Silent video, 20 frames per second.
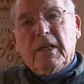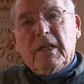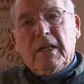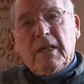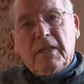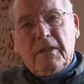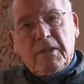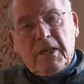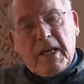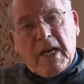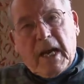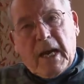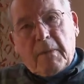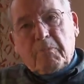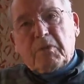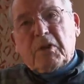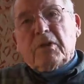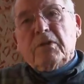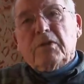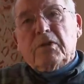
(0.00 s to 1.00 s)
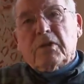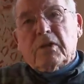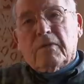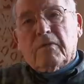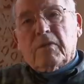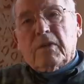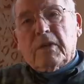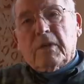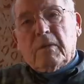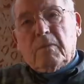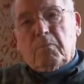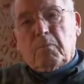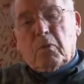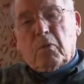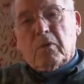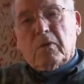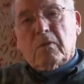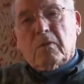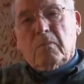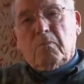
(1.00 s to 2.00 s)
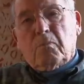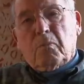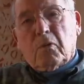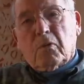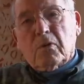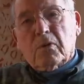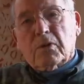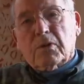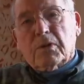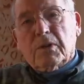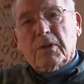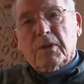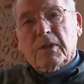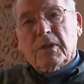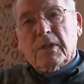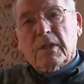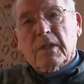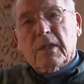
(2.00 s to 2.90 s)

in the absence of the important person.